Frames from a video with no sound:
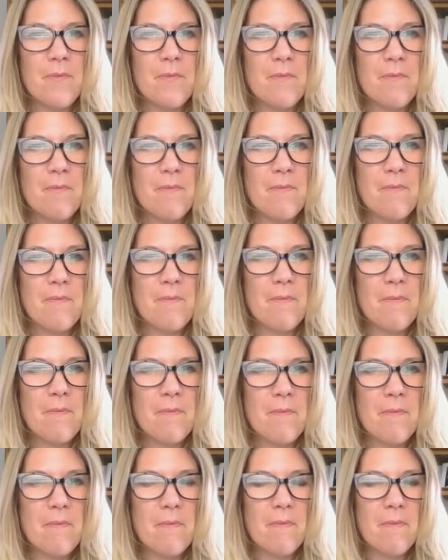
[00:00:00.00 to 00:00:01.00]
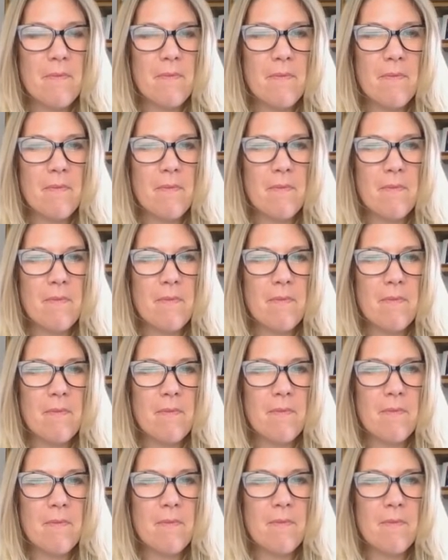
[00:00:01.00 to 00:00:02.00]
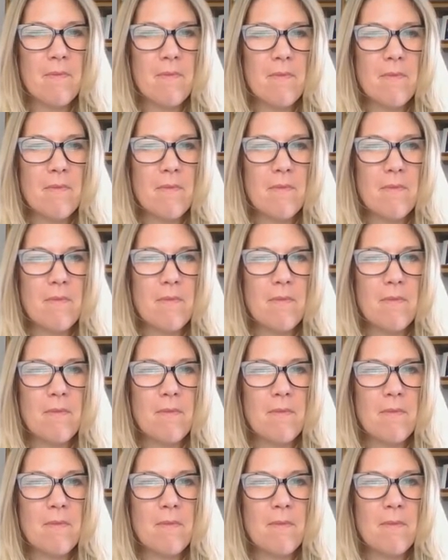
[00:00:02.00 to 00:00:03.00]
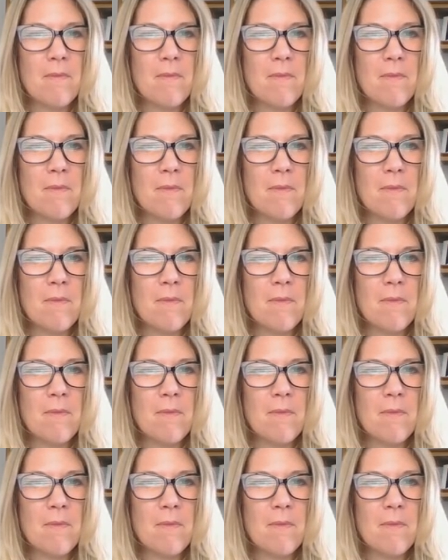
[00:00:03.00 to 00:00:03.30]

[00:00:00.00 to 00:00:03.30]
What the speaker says: (not speaking)